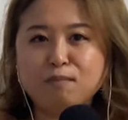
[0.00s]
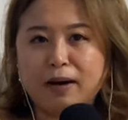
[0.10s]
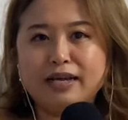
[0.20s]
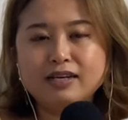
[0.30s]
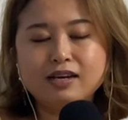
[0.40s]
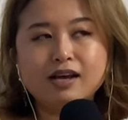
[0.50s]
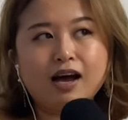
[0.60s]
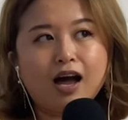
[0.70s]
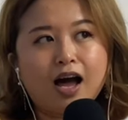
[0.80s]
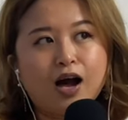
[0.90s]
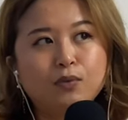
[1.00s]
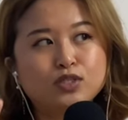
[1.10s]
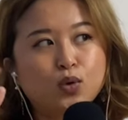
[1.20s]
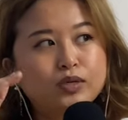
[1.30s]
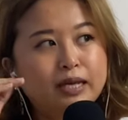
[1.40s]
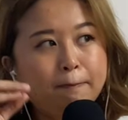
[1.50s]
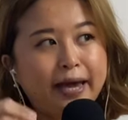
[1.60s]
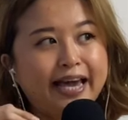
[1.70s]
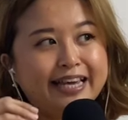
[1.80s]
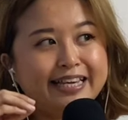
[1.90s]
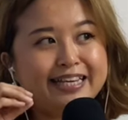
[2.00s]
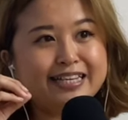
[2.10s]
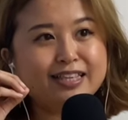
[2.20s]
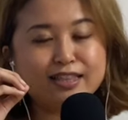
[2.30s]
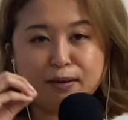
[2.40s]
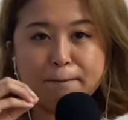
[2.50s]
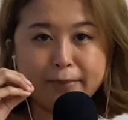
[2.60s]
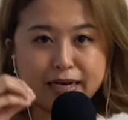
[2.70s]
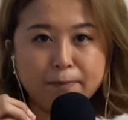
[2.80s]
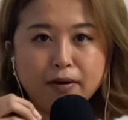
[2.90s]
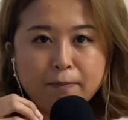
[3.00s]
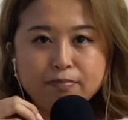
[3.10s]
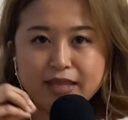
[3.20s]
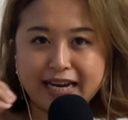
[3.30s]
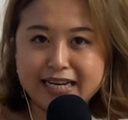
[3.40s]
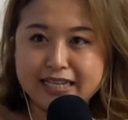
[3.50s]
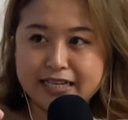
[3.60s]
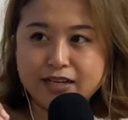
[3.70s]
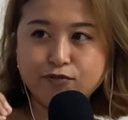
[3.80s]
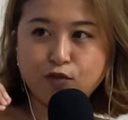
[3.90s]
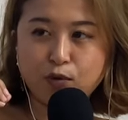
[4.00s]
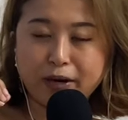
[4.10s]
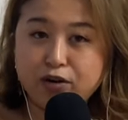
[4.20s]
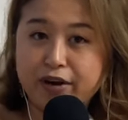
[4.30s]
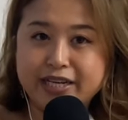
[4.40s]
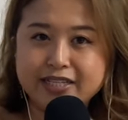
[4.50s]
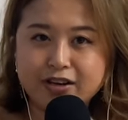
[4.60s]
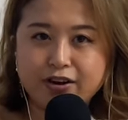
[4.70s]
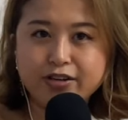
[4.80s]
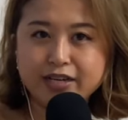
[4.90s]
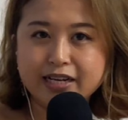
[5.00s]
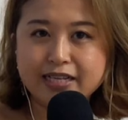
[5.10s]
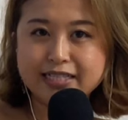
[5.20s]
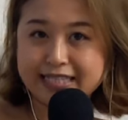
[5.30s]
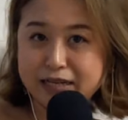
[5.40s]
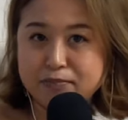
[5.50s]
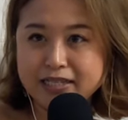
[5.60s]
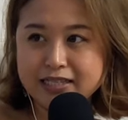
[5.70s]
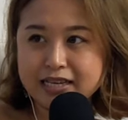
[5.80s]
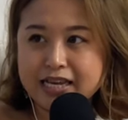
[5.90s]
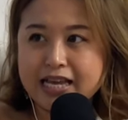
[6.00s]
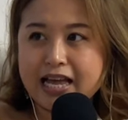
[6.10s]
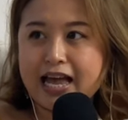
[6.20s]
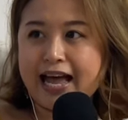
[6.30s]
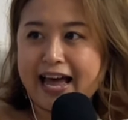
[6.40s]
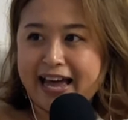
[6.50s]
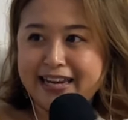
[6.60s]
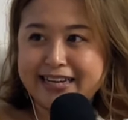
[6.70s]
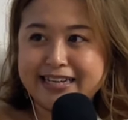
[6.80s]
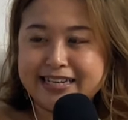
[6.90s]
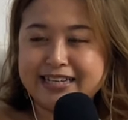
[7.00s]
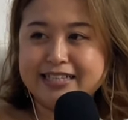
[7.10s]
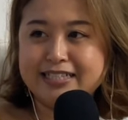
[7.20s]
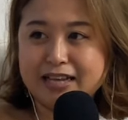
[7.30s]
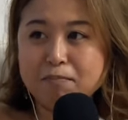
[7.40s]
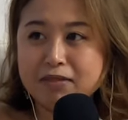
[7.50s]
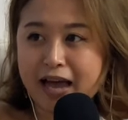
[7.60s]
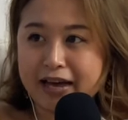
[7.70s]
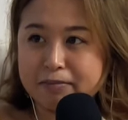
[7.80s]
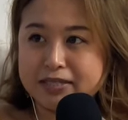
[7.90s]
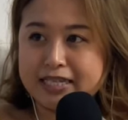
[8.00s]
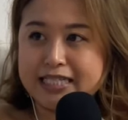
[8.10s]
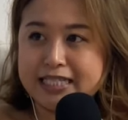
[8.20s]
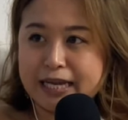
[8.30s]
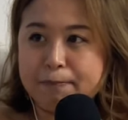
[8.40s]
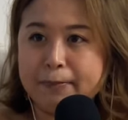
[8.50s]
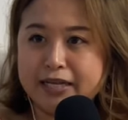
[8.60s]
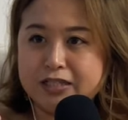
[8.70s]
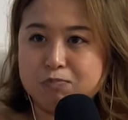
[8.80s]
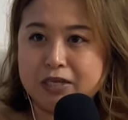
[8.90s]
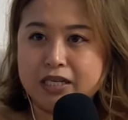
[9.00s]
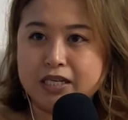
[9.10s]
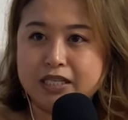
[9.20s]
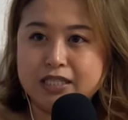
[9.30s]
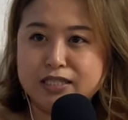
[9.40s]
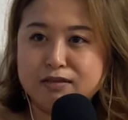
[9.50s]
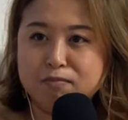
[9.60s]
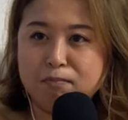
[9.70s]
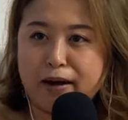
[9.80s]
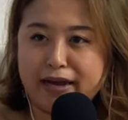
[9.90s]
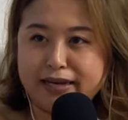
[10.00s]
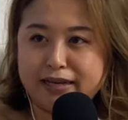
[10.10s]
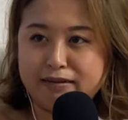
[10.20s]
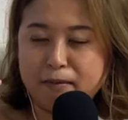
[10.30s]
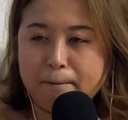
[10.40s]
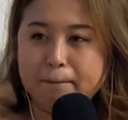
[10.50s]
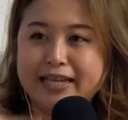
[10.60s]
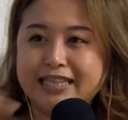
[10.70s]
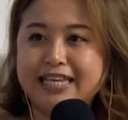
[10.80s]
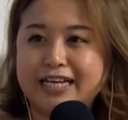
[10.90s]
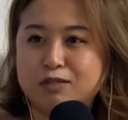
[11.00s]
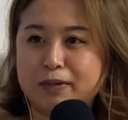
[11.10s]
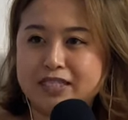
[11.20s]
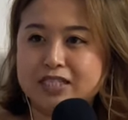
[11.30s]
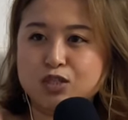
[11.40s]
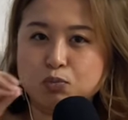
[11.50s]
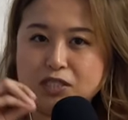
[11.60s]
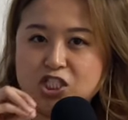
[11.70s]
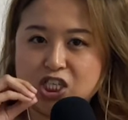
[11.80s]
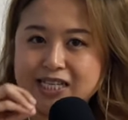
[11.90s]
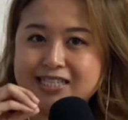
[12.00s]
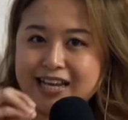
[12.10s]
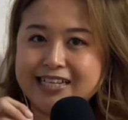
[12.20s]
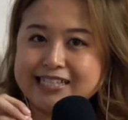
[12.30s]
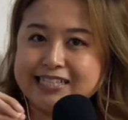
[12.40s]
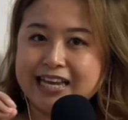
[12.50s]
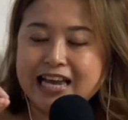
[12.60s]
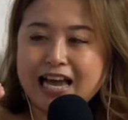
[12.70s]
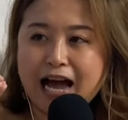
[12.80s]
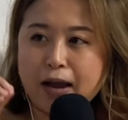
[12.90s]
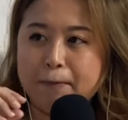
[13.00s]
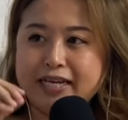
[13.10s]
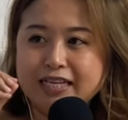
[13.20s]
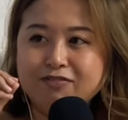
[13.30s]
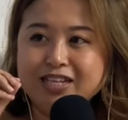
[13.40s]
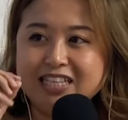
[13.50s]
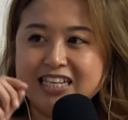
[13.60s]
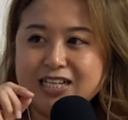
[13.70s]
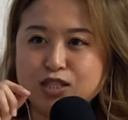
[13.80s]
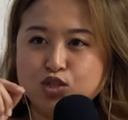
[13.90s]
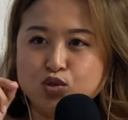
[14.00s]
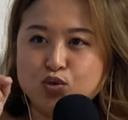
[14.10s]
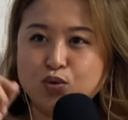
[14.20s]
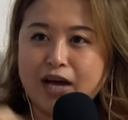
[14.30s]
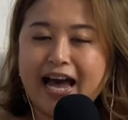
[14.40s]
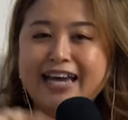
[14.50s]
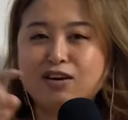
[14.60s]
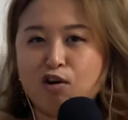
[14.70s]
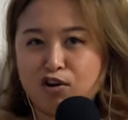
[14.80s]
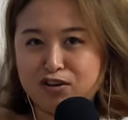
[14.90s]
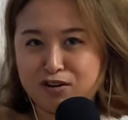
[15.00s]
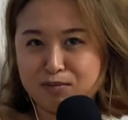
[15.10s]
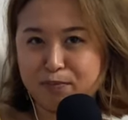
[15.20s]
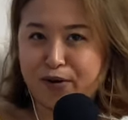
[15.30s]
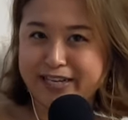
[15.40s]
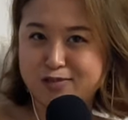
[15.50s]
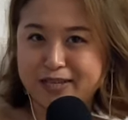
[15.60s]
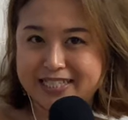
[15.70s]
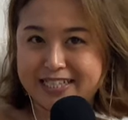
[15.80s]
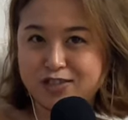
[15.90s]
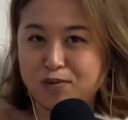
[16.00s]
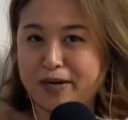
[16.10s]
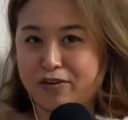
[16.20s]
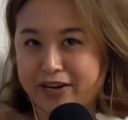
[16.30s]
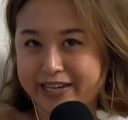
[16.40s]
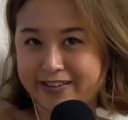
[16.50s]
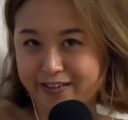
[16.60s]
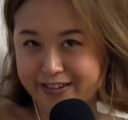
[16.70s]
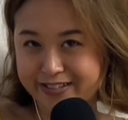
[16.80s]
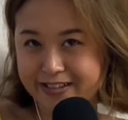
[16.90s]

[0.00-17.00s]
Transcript: month, I was only paying the minimum that I needed for my credit card statement. And sometimes in some months, because my monthly expenses was just nice, I might even need to add on more expenses on my credit card.